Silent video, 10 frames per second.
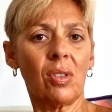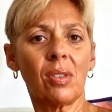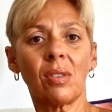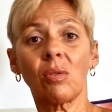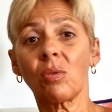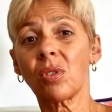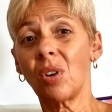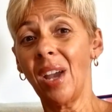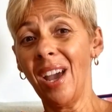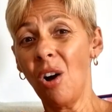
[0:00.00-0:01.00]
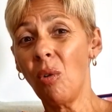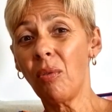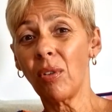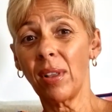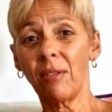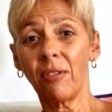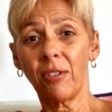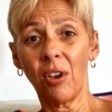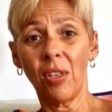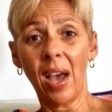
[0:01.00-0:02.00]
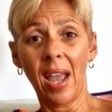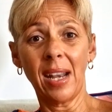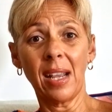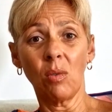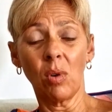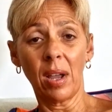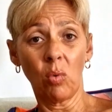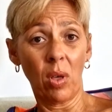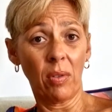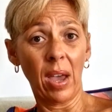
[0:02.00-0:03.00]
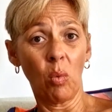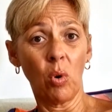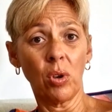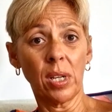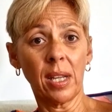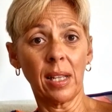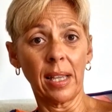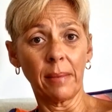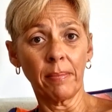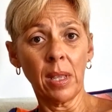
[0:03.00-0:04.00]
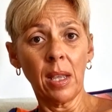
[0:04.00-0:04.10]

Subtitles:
This is also helpful in further aiding that wound healing.